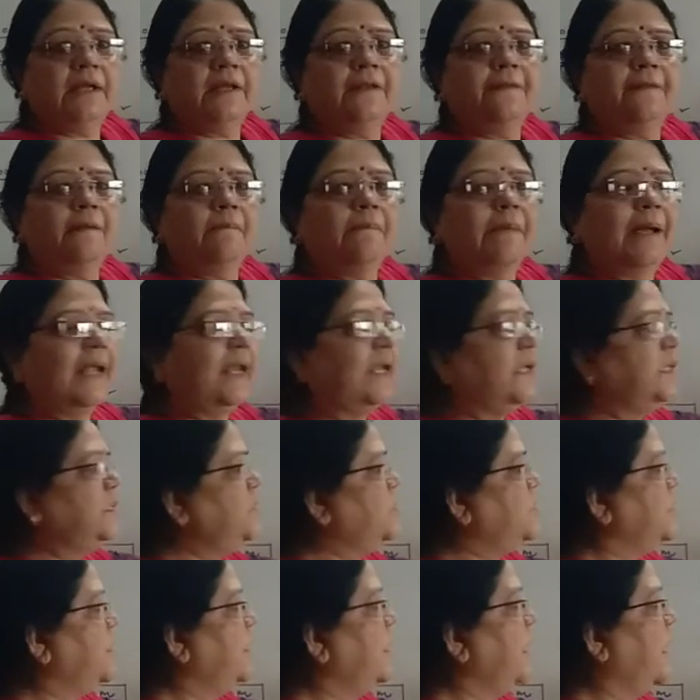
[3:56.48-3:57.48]
in the
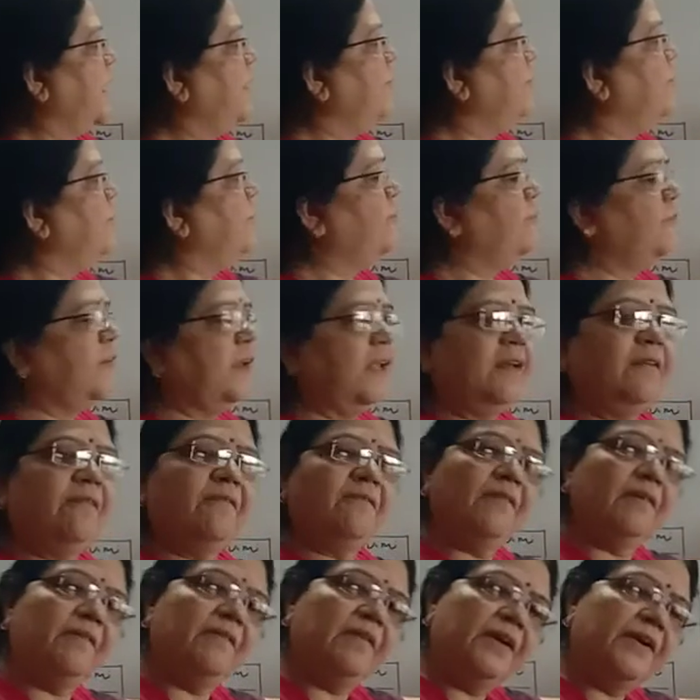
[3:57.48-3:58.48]
balance sheet and 50
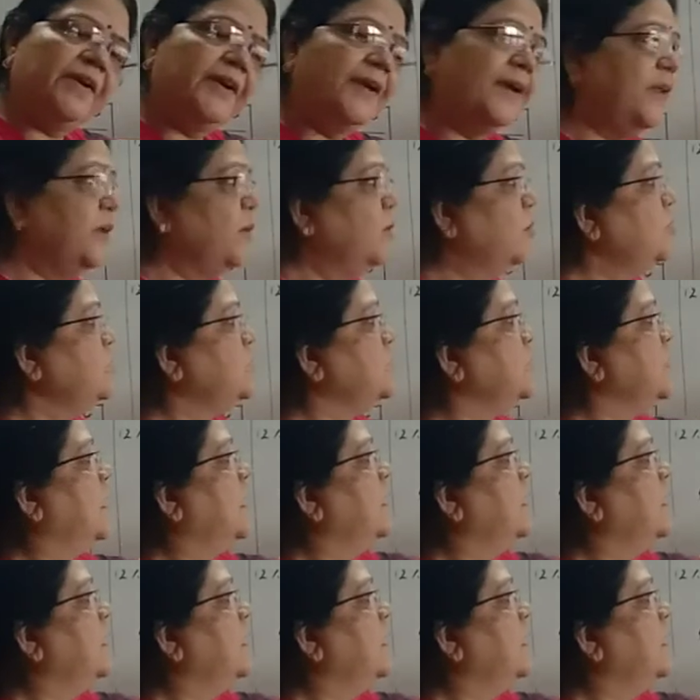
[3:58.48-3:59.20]
we will reduce.